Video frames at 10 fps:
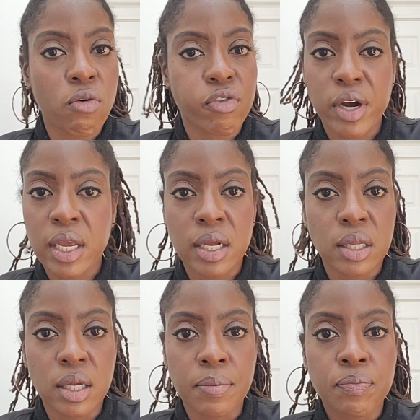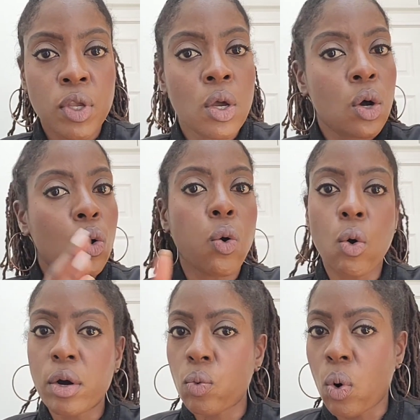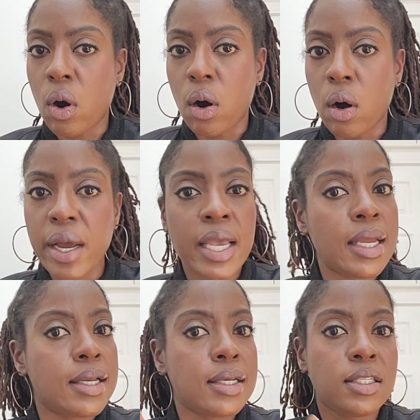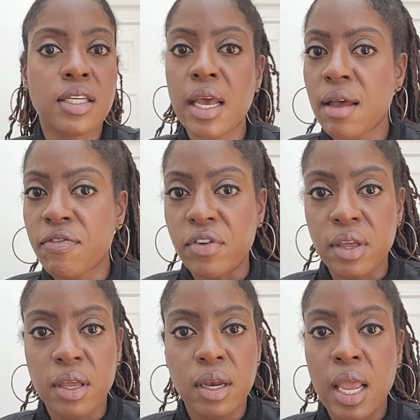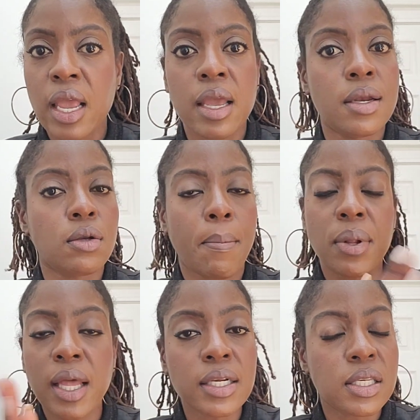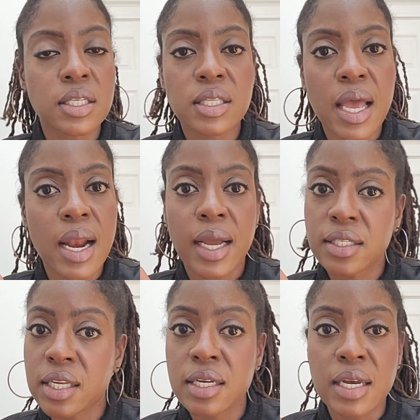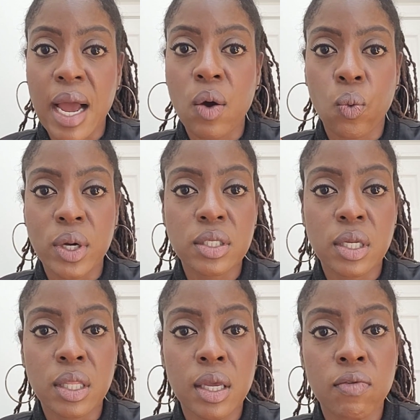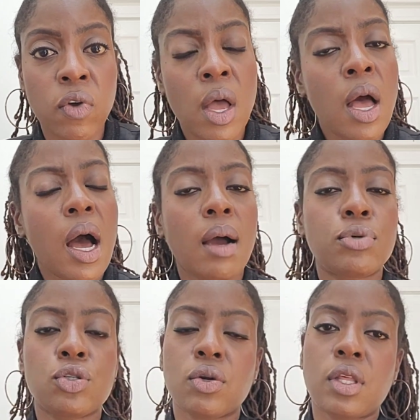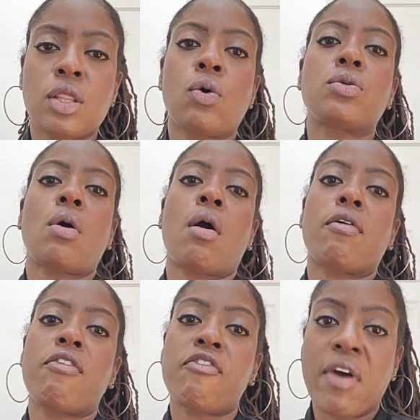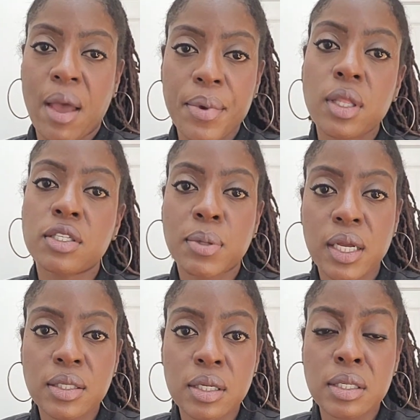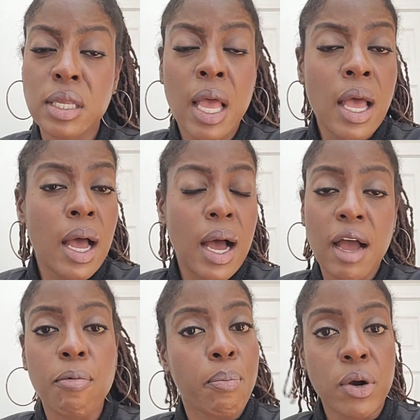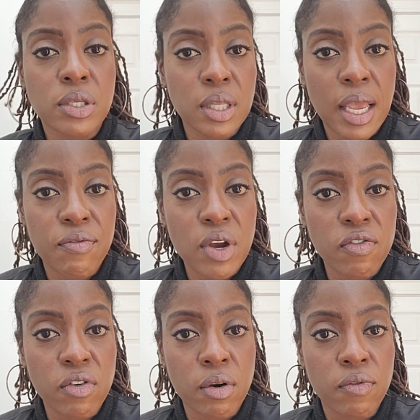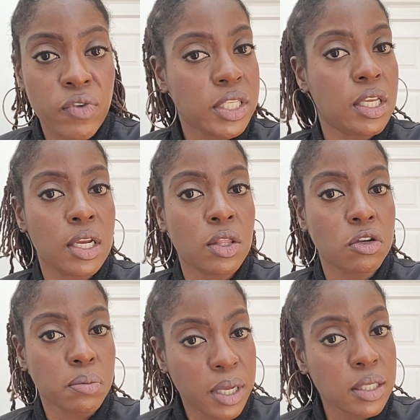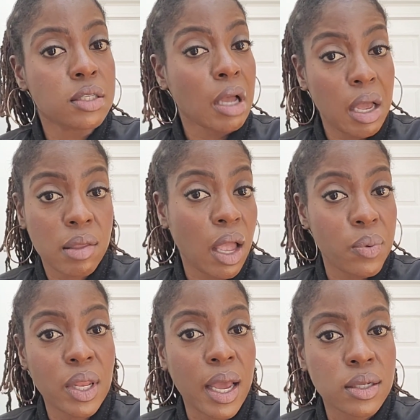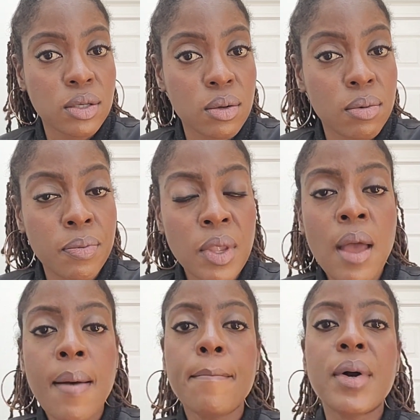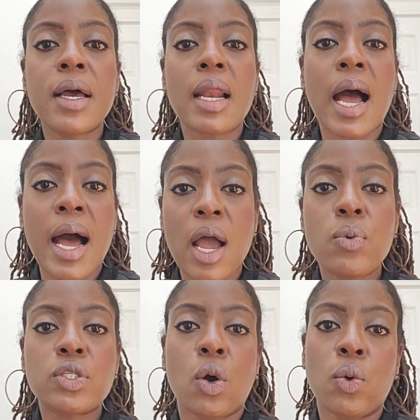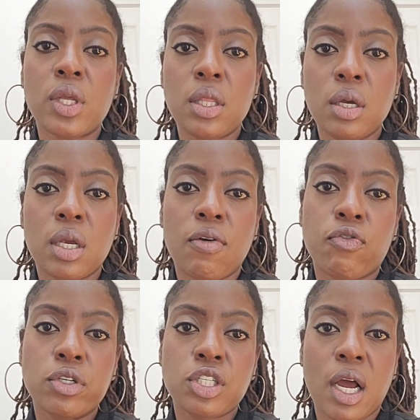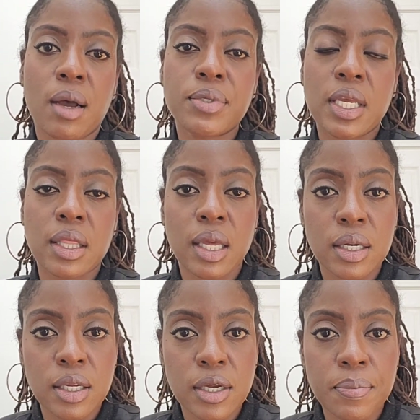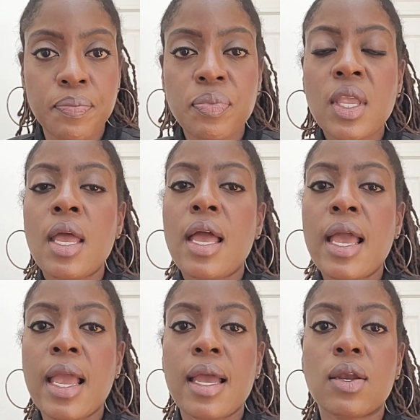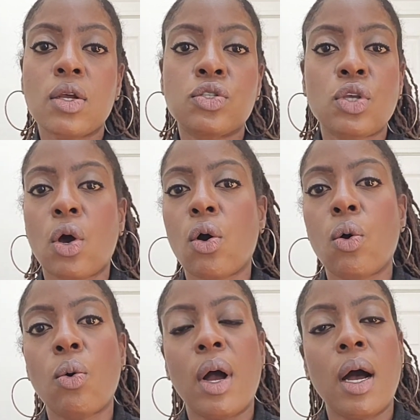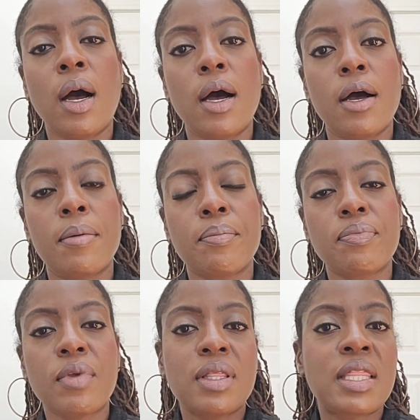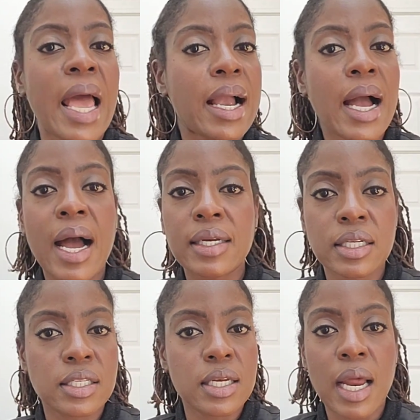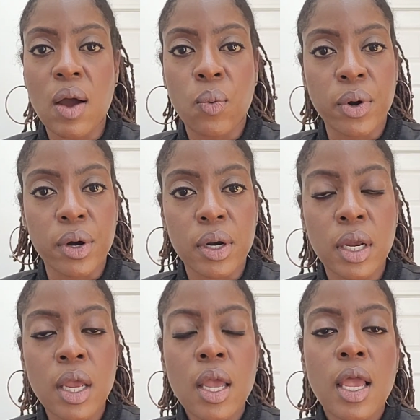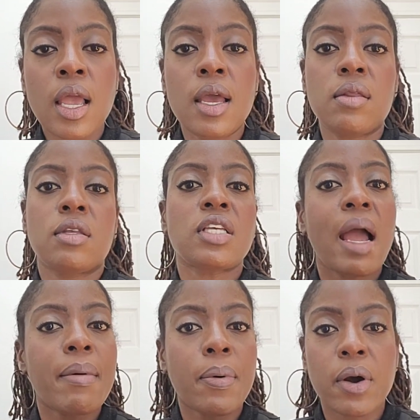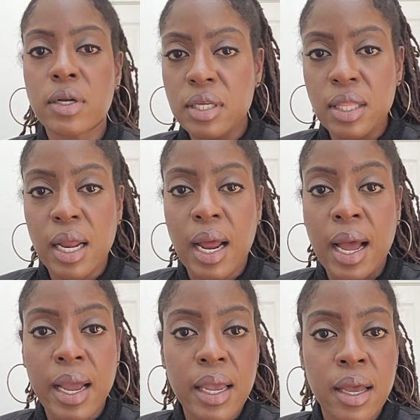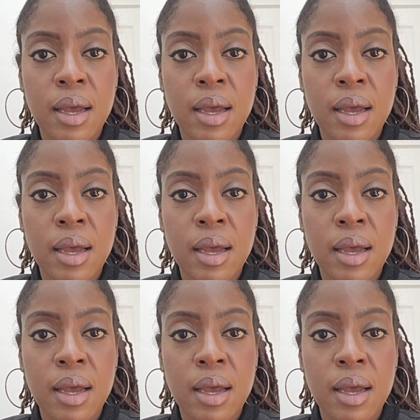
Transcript: over England. Cornwall and Devon and places that I did not want to live. I'm sure that those are fabulous places. I personally have never visited those places. I would like to, but I was only looking for jobs in London. And so that kind of did not work. And the type of person that I